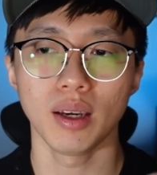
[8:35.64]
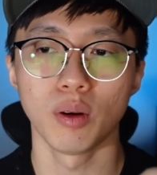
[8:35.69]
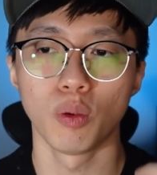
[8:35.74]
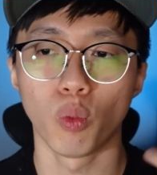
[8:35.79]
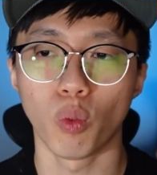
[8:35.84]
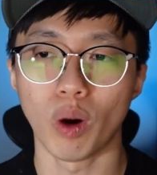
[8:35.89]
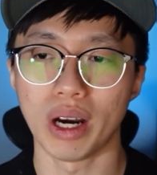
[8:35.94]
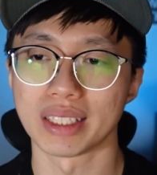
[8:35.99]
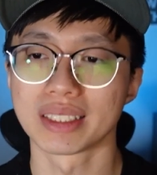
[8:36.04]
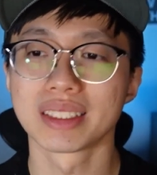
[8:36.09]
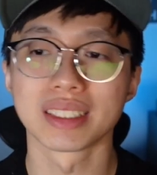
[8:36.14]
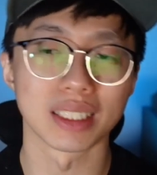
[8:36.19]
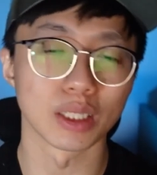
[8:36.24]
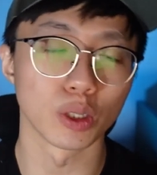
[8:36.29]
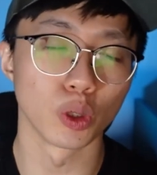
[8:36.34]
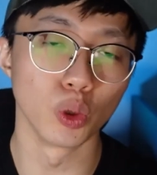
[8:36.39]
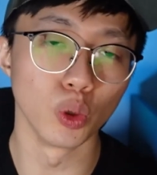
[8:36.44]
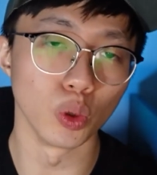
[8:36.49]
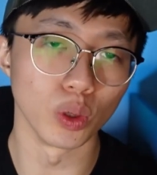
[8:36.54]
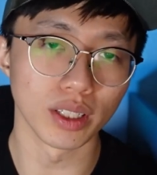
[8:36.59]
what's a
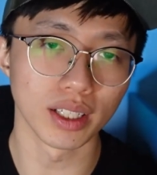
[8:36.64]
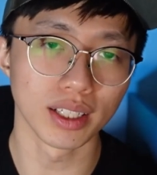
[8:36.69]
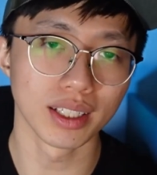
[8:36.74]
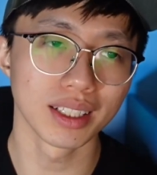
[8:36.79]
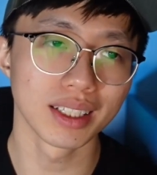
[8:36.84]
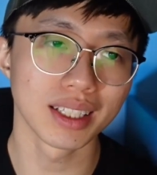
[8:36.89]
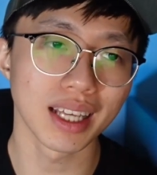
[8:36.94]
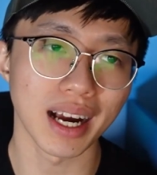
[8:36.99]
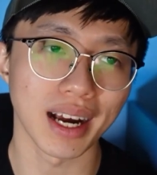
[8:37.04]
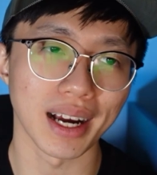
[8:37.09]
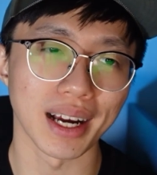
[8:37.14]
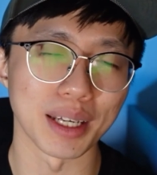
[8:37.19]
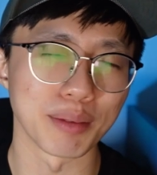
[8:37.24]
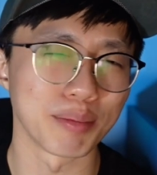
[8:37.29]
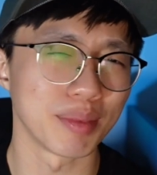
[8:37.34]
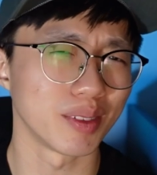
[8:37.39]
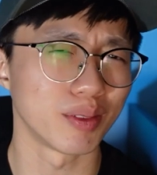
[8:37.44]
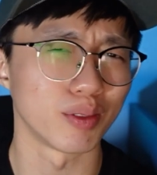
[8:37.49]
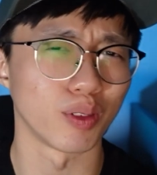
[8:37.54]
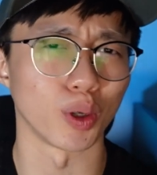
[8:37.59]
good
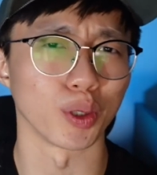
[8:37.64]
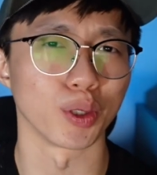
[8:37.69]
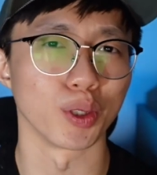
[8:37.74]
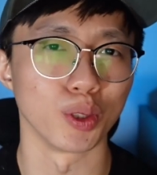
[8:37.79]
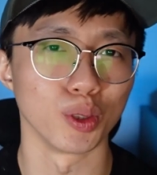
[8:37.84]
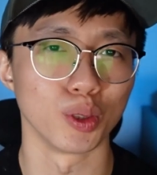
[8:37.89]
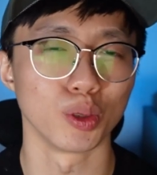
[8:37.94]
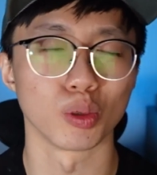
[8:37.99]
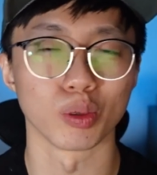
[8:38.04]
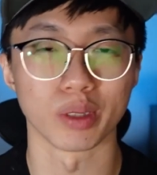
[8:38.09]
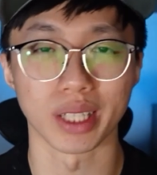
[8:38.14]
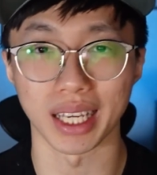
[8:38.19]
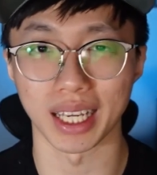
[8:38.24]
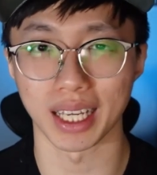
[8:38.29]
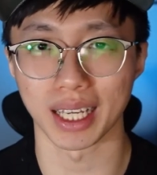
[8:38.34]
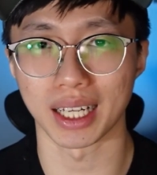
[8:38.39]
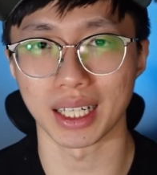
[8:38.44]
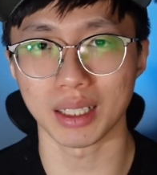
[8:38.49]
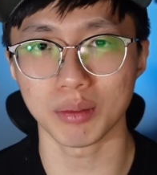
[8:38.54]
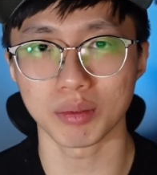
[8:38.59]
time for you to take
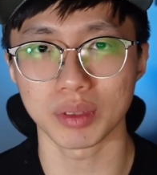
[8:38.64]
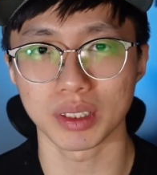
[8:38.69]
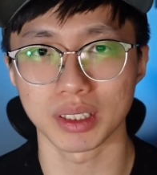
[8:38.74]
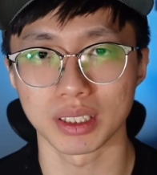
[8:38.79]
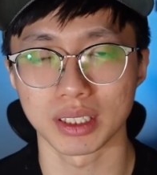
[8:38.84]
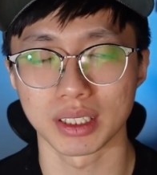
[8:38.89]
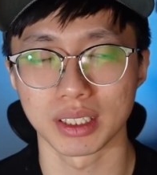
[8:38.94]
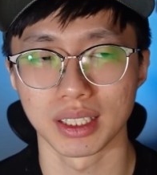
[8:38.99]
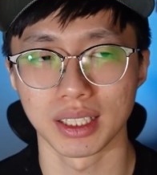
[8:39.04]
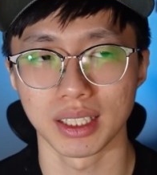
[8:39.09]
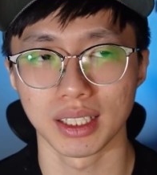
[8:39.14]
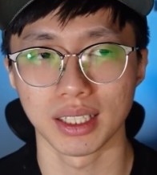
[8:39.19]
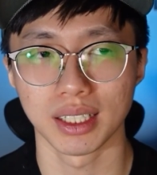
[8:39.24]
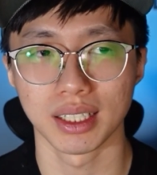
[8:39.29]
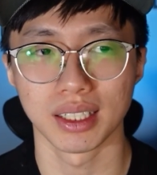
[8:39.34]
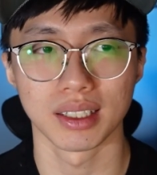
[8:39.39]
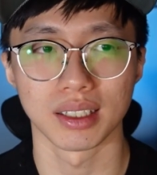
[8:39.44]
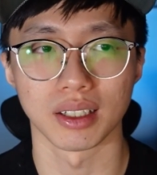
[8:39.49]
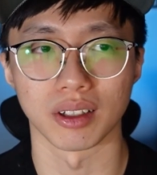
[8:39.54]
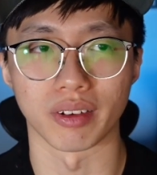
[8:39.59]
carbs?
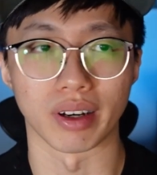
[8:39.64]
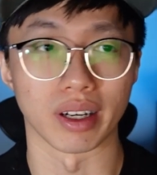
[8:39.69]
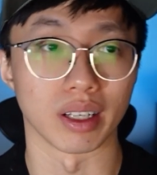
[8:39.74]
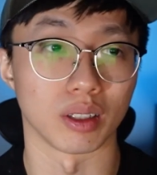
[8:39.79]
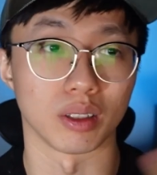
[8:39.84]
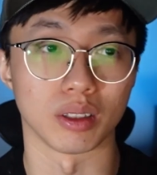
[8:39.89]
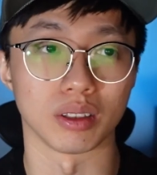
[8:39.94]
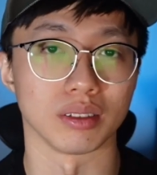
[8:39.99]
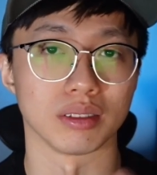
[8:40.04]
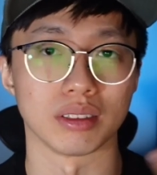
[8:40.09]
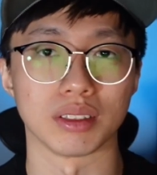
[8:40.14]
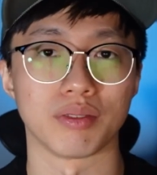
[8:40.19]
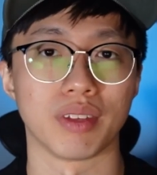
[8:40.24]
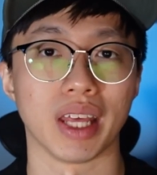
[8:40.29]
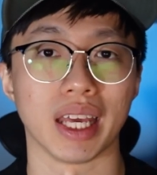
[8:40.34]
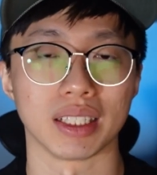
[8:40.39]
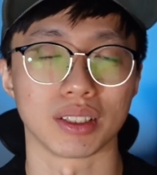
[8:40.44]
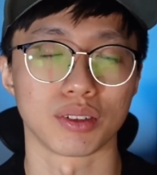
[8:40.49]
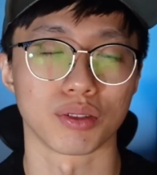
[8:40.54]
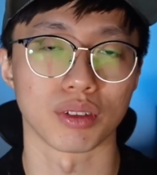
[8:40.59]
Alright, or if
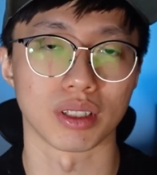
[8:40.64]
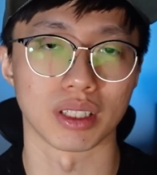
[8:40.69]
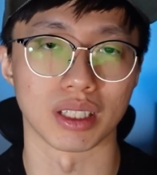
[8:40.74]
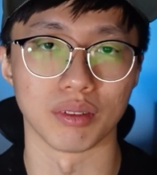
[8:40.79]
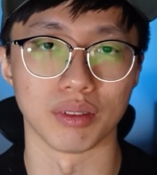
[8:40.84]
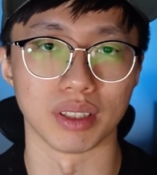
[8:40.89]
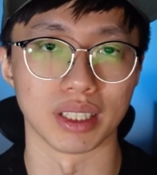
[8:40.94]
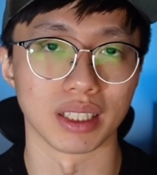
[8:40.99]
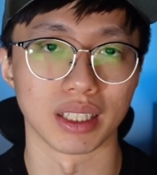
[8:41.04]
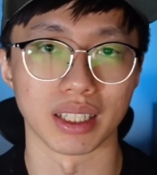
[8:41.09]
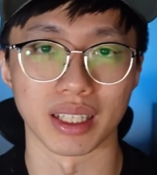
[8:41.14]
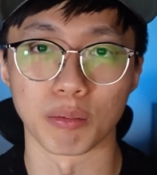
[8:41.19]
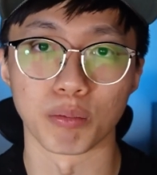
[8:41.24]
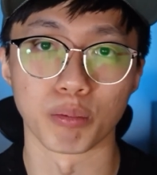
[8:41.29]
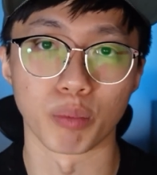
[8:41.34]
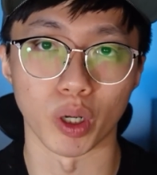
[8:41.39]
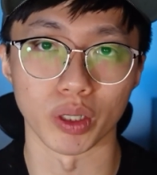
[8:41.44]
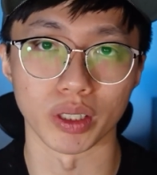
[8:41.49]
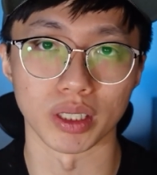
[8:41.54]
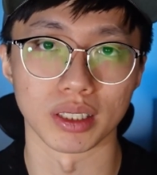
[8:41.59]
that's even
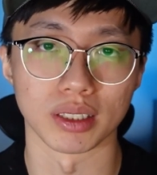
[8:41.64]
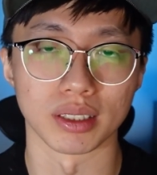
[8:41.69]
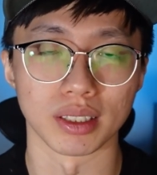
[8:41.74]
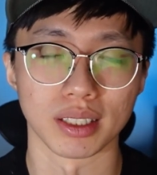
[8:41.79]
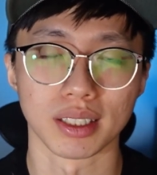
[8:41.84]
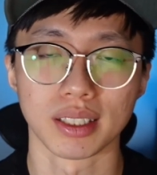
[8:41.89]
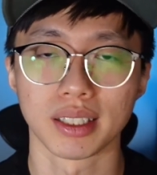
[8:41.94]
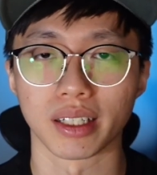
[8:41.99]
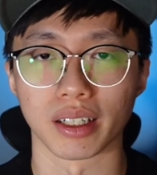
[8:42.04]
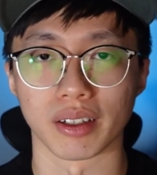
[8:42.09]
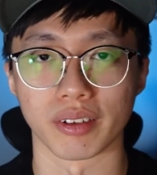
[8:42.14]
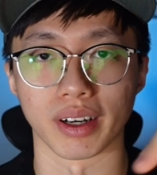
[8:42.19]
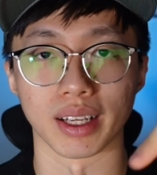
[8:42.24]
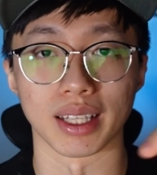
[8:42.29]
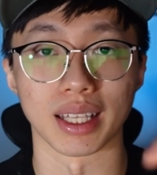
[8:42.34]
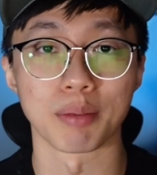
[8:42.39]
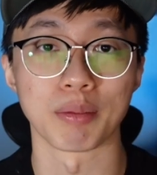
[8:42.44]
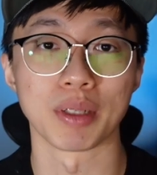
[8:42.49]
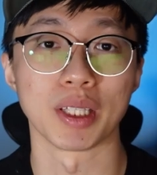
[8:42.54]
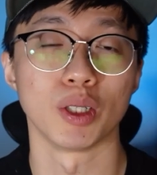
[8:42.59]
important.
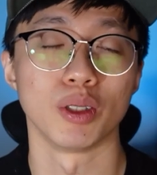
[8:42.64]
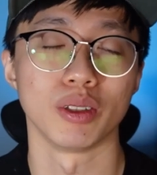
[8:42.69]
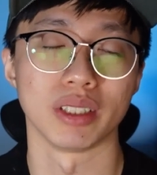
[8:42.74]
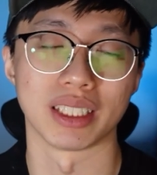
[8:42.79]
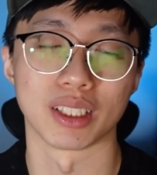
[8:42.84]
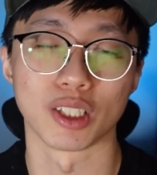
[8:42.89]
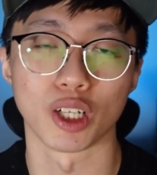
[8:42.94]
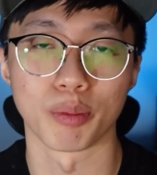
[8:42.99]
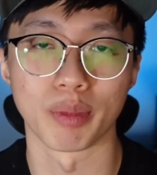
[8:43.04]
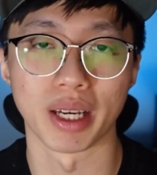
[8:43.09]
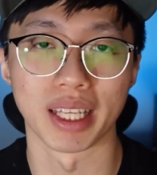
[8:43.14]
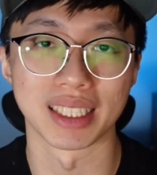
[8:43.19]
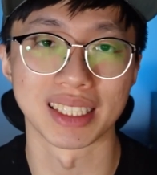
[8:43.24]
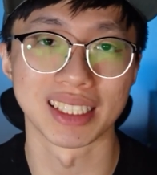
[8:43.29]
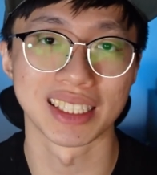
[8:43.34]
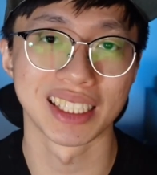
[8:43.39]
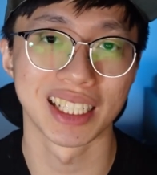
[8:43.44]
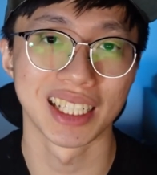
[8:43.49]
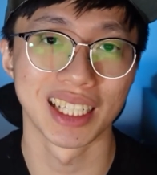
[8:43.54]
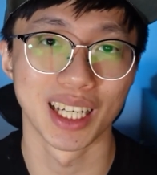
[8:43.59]
Alright, let me know in the
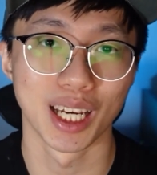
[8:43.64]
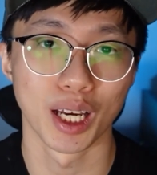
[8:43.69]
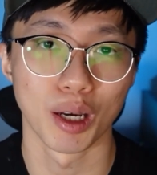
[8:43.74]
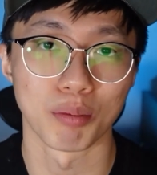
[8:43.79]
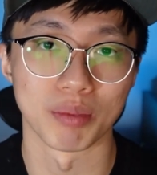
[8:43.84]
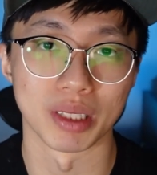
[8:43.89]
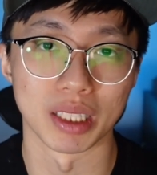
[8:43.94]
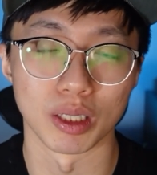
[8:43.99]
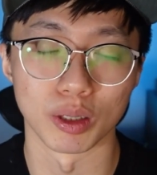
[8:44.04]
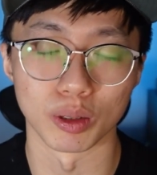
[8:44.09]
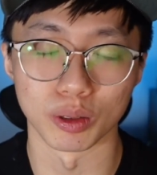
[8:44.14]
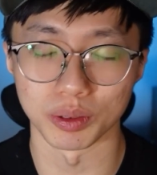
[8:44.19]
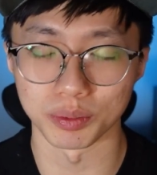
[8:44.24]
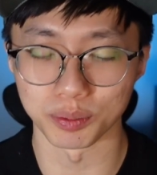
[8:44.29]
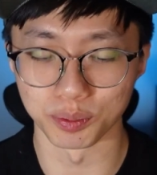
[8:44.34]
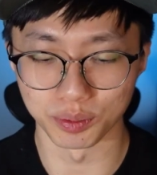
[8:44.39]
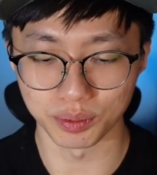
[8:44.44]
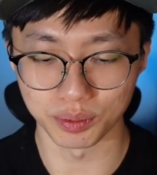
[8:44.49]
comments below.